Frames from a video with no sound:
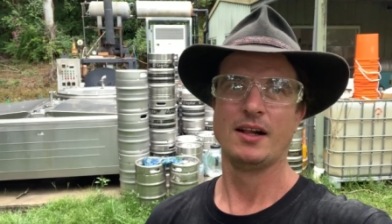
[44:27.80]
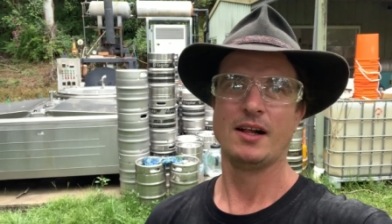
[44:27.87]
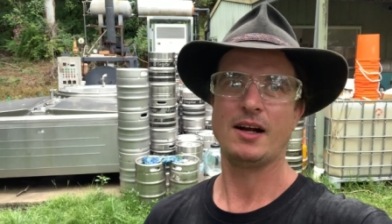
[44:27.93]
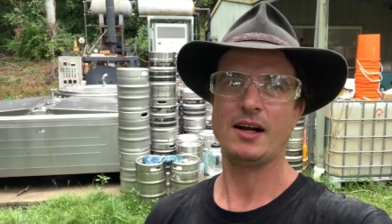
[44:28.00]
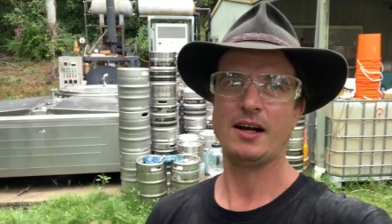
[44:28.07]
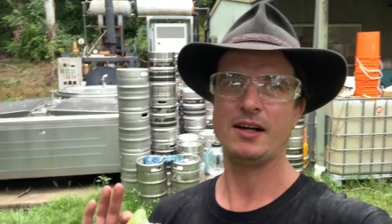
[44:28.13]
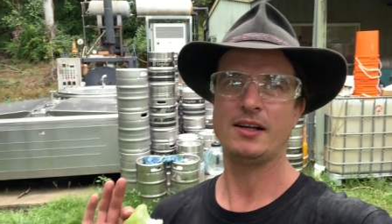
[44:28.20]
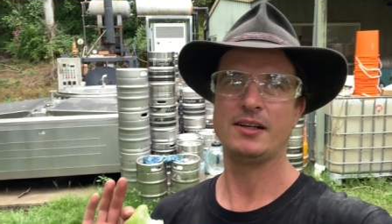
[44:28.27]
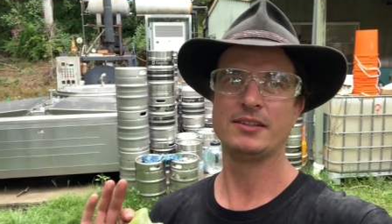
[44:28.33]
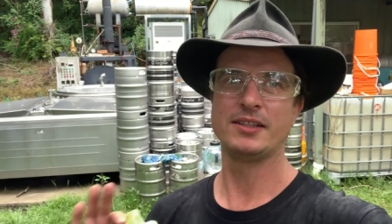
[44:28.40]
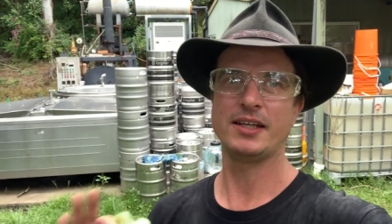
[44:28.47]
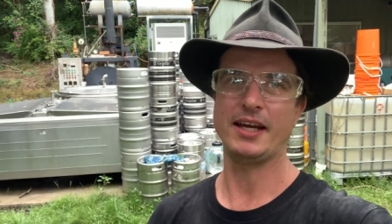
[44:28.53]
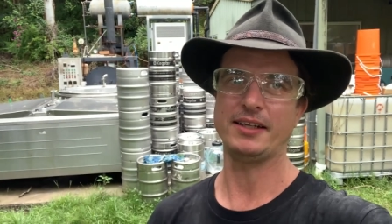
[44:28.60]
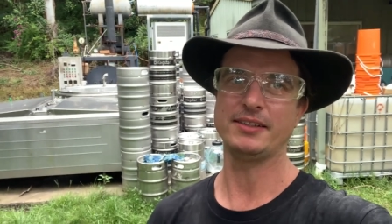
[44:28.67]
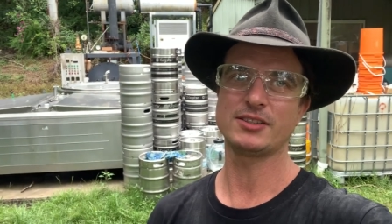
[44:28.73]
Uh,
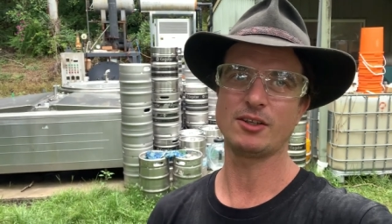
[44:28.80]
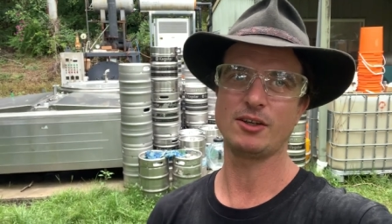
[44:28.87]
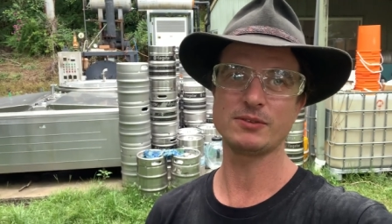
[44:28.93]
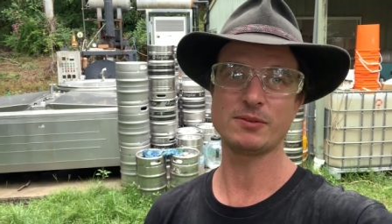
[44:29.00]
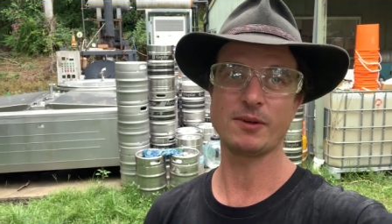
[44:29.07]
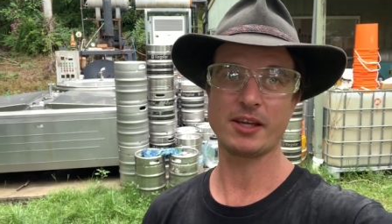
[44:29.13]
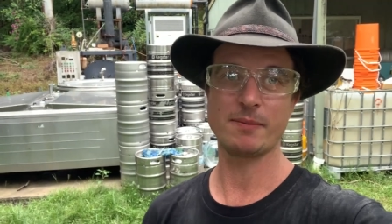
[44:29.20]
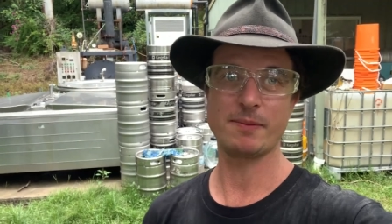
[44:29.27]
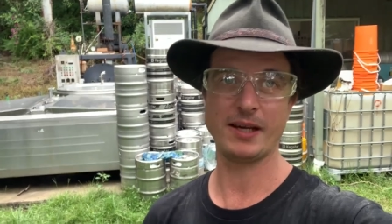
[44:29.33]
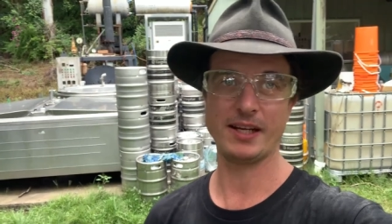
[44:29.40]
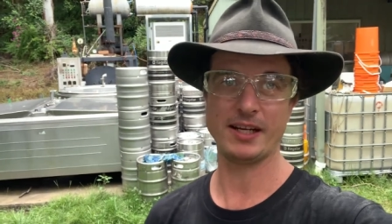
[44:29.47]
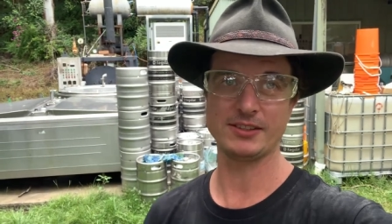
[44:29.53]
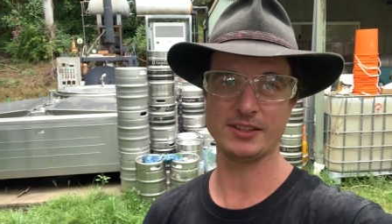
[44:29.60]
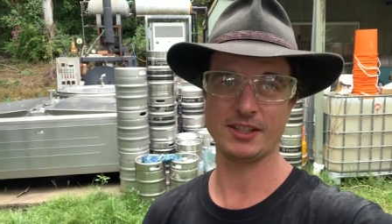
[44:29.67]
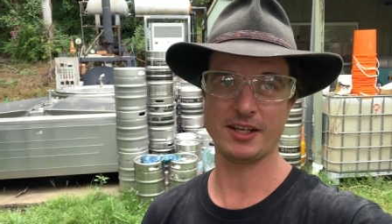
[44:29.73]
yeah, so I'm Smokey
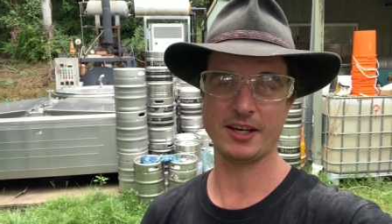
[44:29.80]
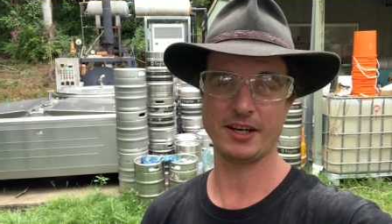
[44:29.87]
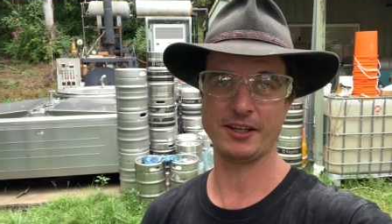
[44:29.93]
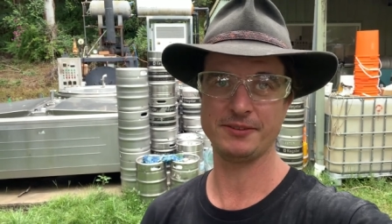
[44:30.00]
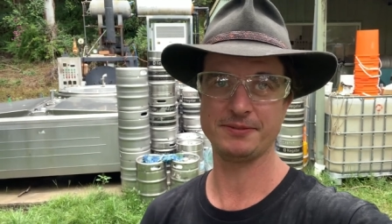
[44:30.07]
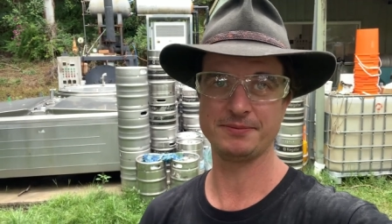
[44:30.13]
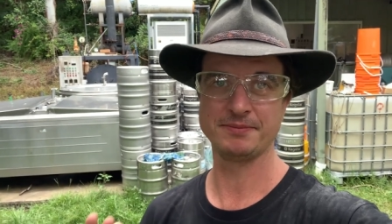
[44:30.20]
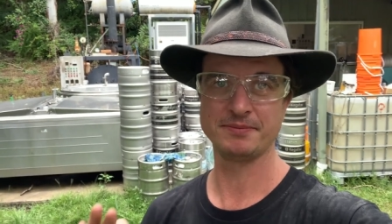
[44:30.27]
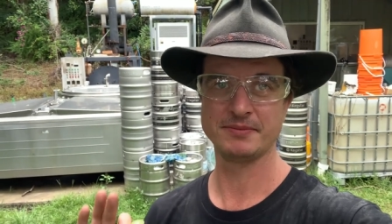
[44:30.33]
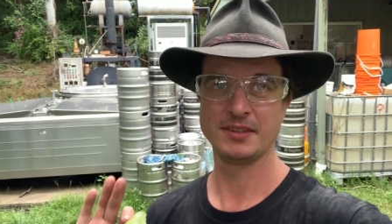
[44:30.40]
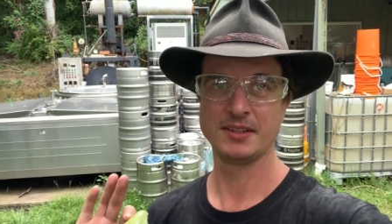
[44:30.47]
Pete, as you know.